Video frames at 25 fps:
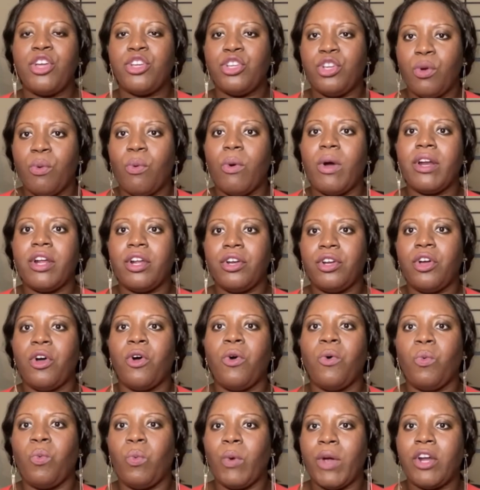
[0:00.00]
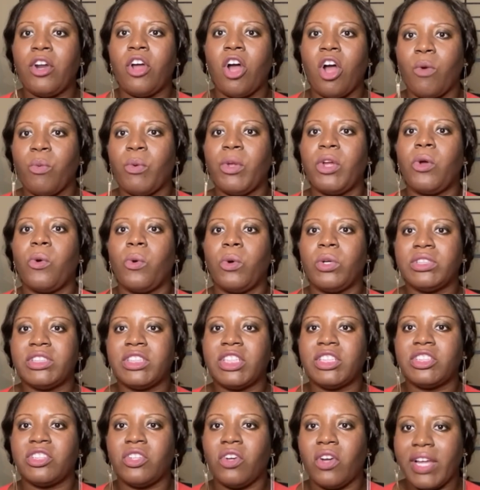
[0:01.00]
you want to know, when are we going
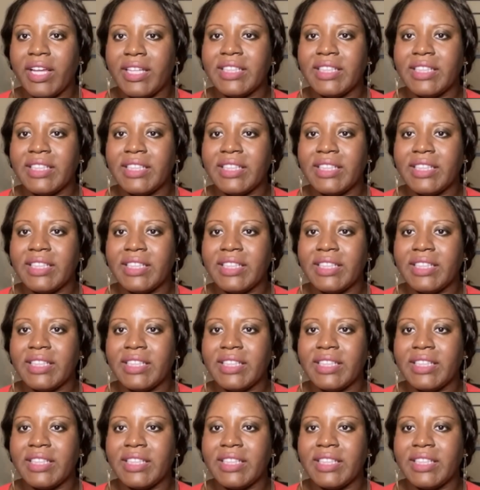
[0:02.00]
to